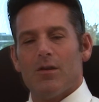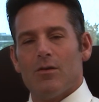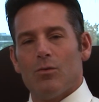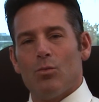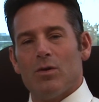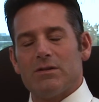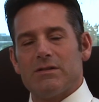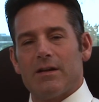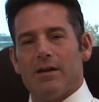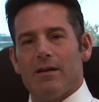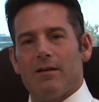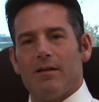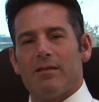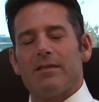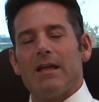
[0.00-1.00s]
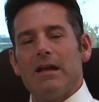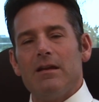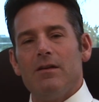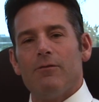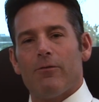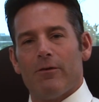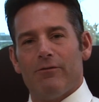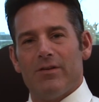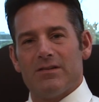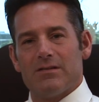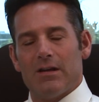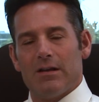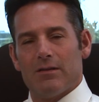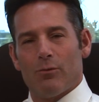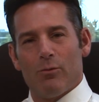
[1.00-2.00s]
Once again, thank you for
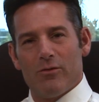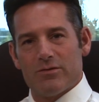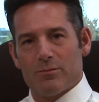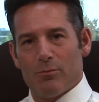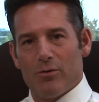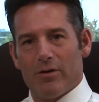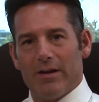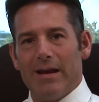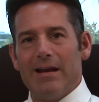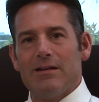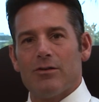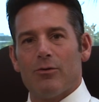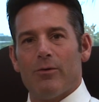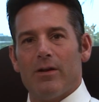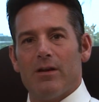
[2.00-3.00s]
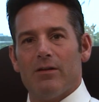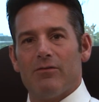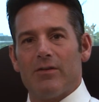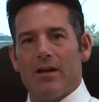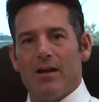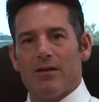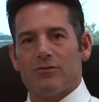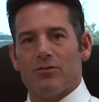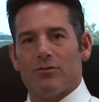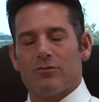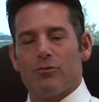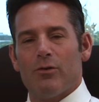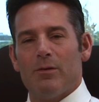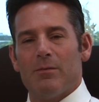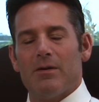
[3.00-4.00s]
visiting the Rosenberg Integrative Cancer
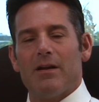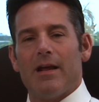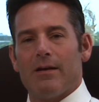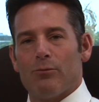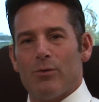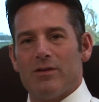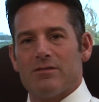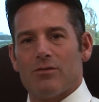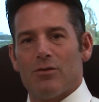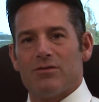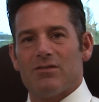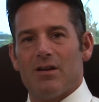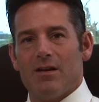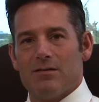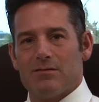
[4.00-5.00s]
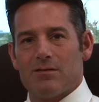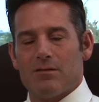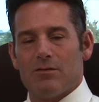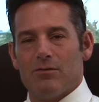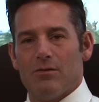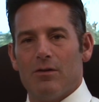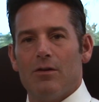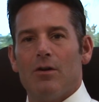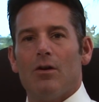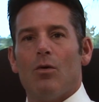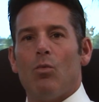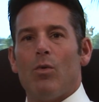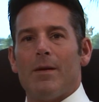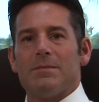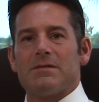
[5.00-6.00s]
Treatment and Research Institute
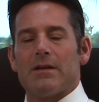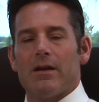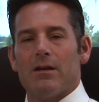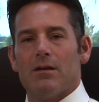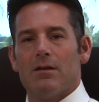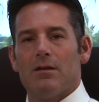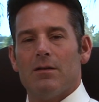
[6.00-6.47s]
website.